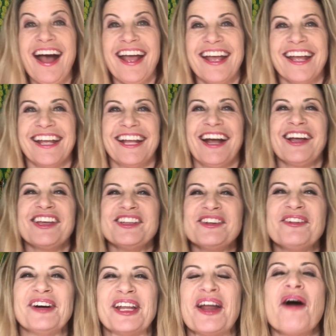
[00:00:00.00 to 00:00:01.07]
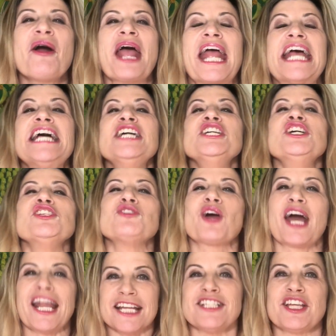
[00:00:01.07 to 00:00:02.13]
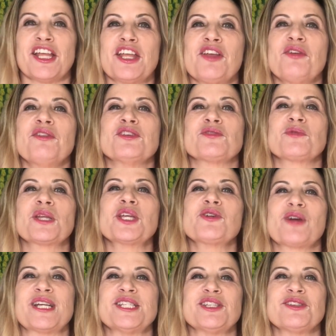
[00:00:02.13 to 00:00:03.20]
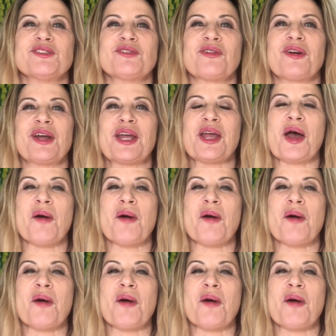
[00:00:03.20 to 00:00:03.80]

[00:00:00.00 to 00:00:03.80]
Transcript: Hi, how you doing? Okay, so I got to tell you this really crazy story